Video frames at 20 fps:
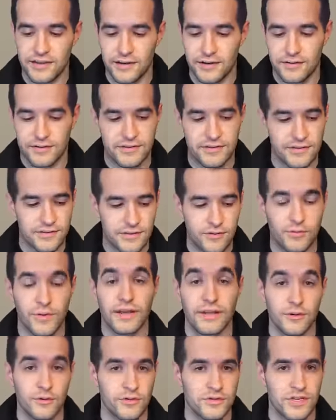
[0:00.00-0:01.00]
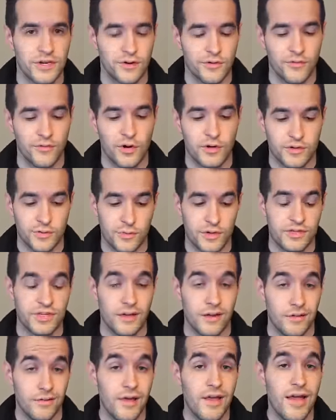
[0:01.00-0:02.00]
You know, it's just the regular secret version, but
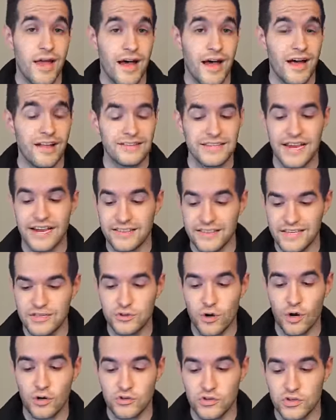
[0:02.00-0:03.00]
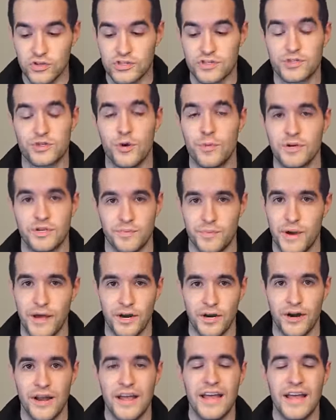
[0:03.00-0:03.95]
still, I'll take it. These cards look so much better.